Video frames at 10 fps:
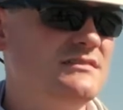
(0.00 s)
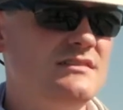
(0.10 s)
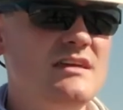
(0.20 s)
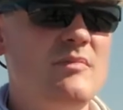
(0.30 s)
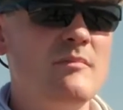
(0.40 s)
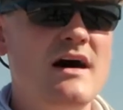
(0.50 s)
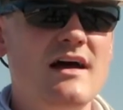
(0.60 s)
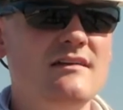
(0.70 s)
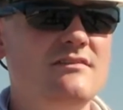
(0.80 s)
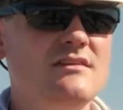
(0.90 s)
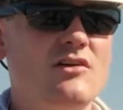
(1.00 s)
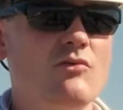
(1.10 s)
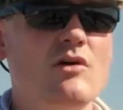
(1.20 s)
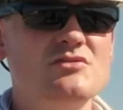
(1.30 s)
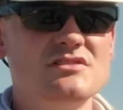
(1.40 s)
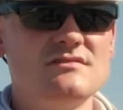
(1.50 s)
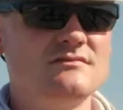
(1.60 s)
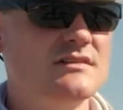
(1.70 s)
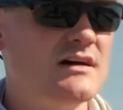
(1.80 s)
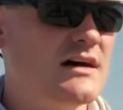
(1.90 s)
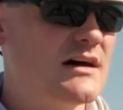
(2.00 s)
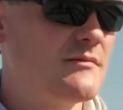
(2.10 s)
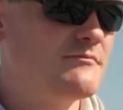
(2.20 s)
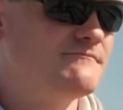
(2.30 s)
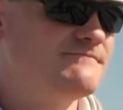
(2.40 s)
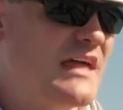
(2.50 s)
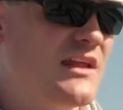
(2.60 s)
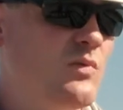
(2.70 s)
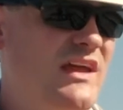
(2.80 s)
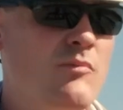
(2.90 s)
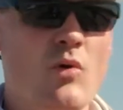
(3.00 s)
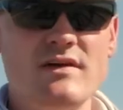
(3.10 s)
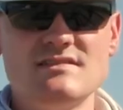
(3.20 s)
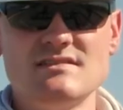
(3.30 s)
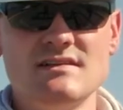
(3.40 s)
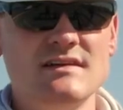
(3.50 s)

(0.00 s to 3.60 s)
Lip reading: keep in mind the corrosion, any weak points.